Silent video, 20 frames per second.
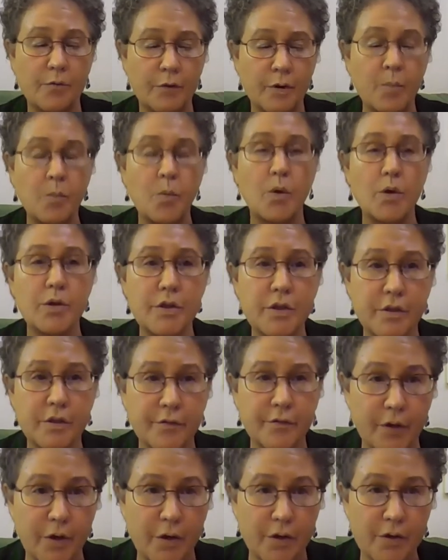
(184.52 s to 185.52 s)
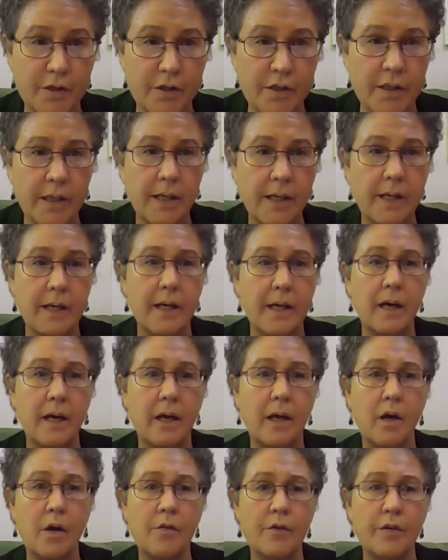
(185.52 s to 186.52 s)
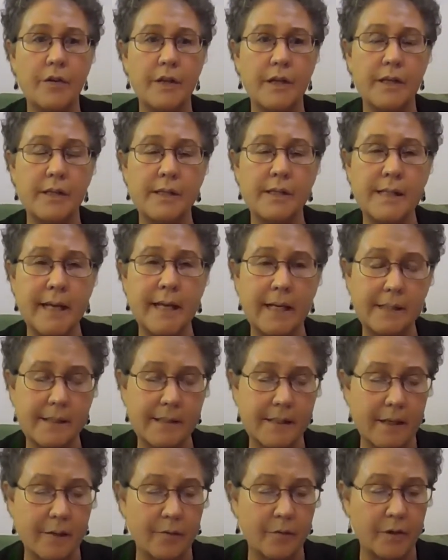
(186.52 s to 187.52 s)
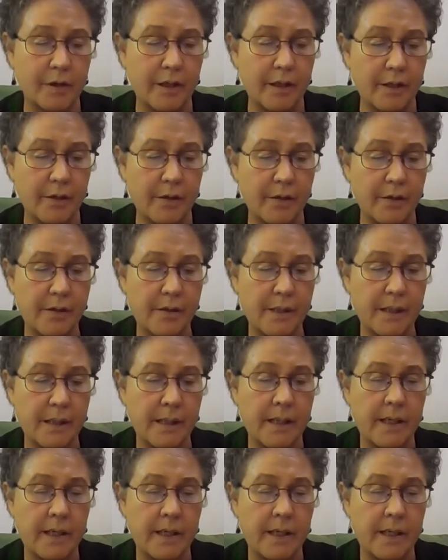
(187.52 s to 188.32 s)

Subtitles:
from worst to first over this next several years.